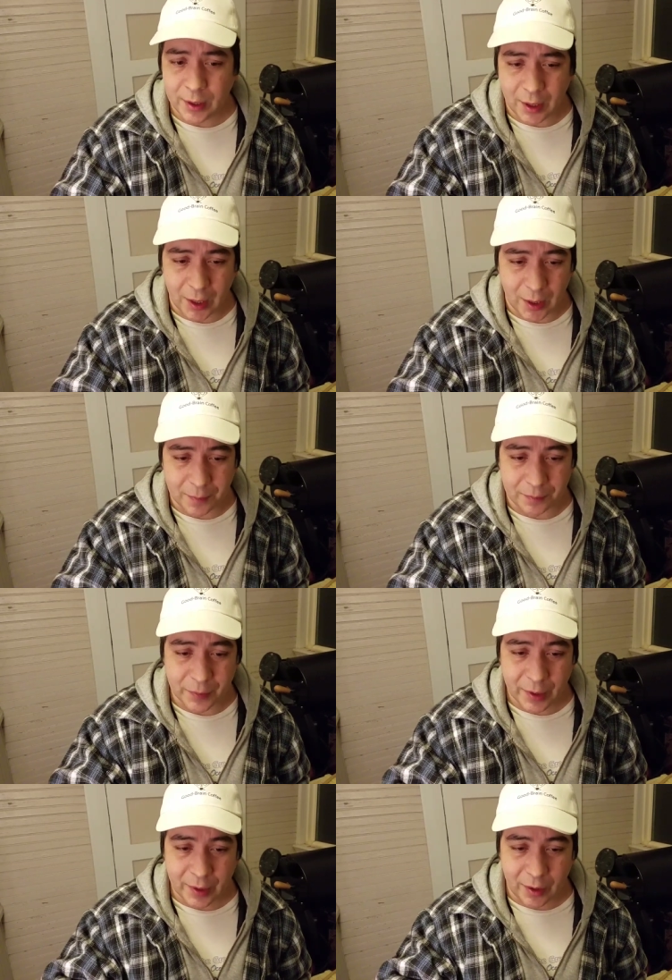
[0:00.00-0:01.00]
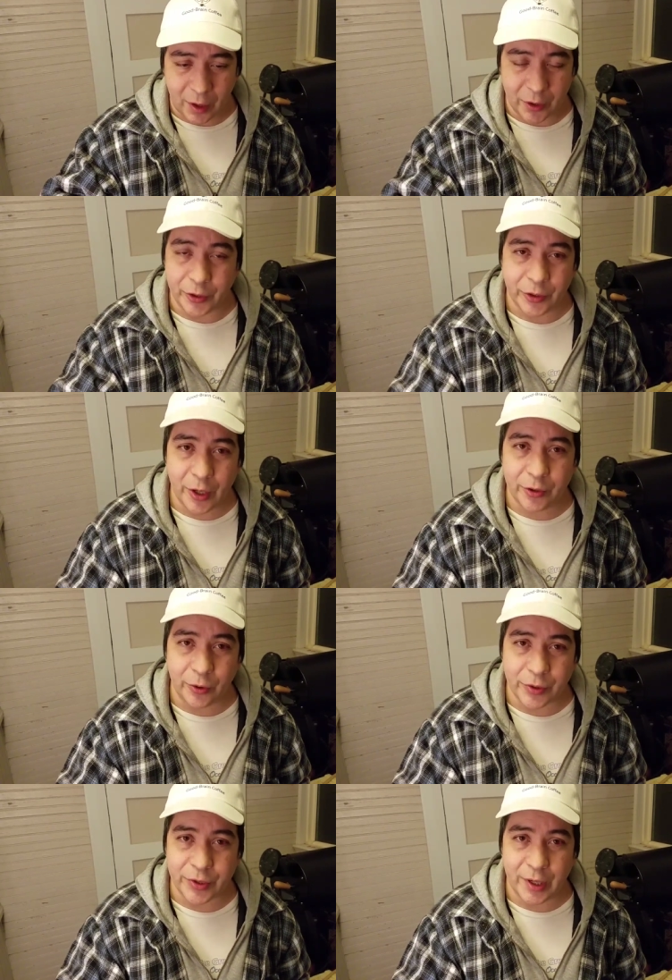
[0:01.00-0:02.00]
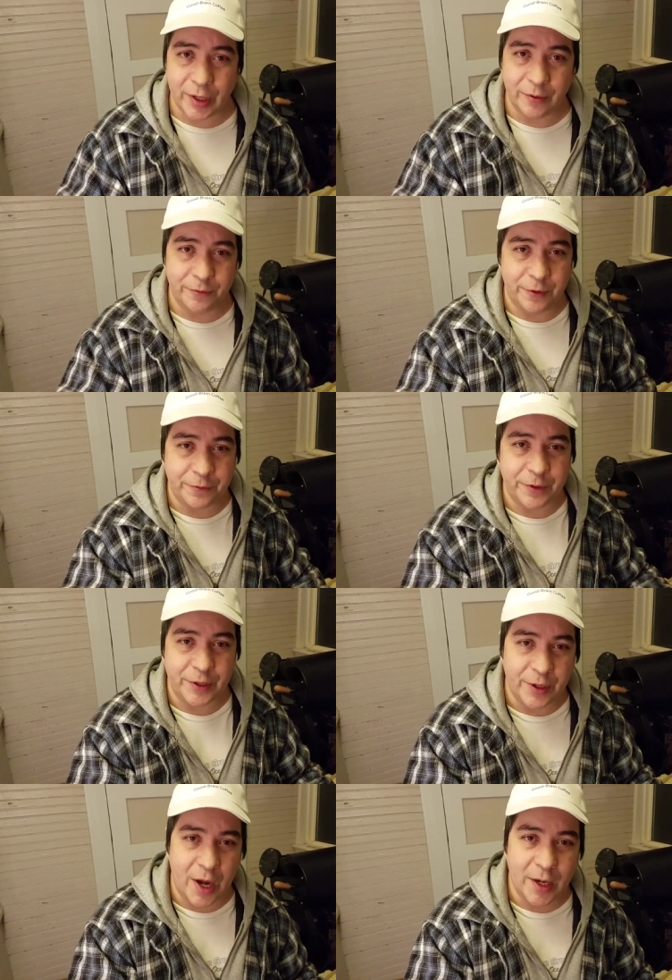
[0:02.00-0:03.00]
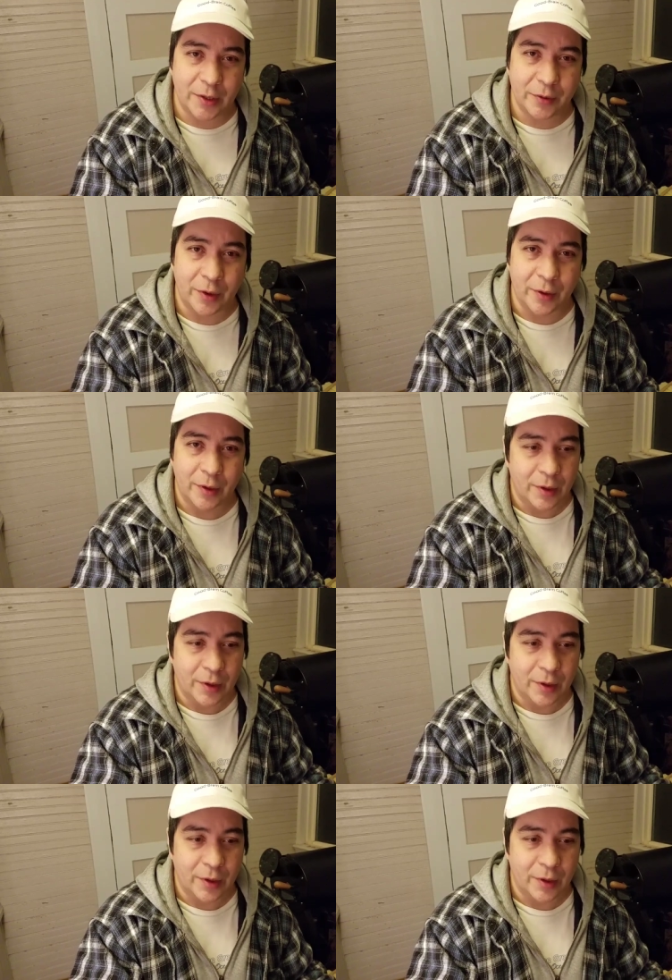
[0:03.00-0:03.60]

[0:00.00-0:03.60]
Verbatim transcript: Um, on another, it said 59,